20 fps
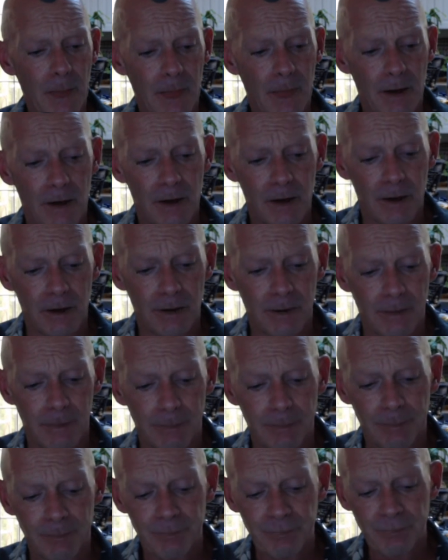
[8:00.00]

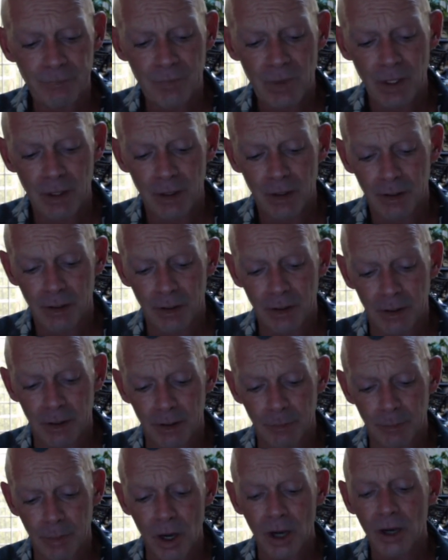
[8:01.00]

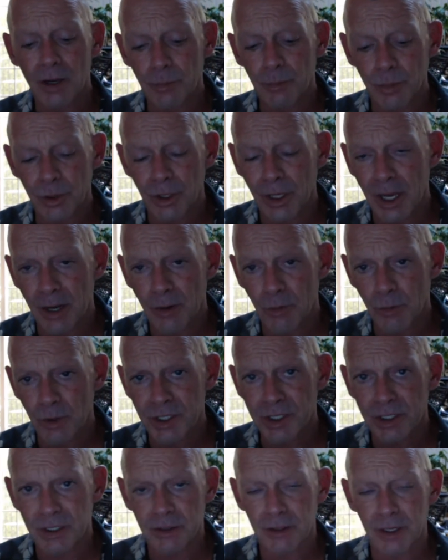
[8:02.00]
pocketbook at
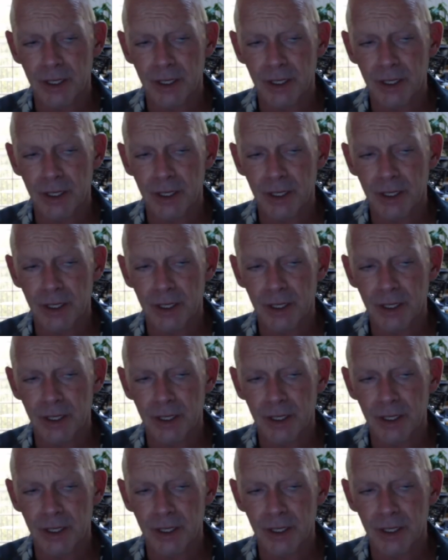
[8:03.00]
risk